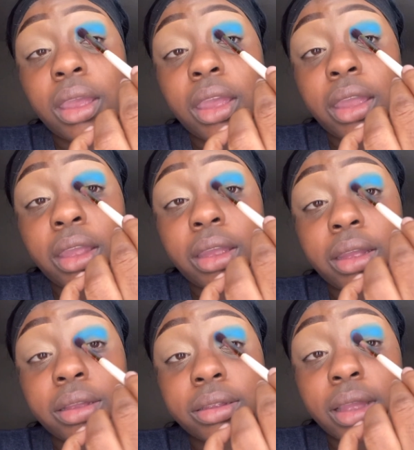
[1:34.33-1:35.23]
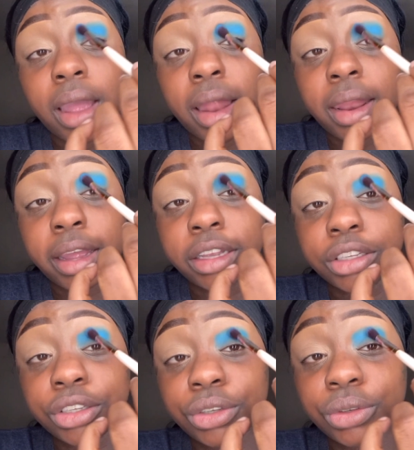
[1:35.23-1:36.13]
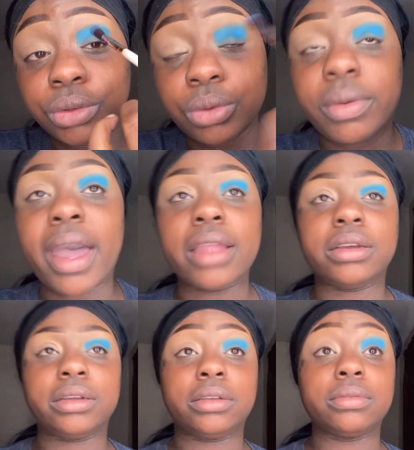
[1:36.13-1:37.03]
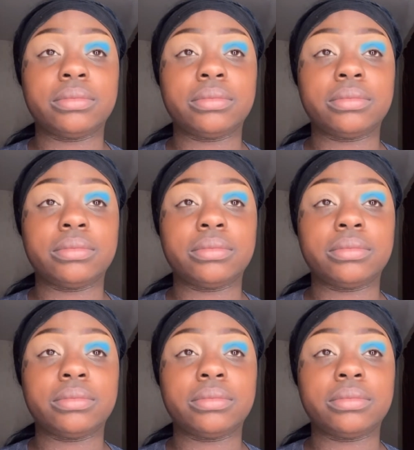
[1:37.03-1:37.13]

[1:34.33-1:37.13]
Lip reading: And I like to kind of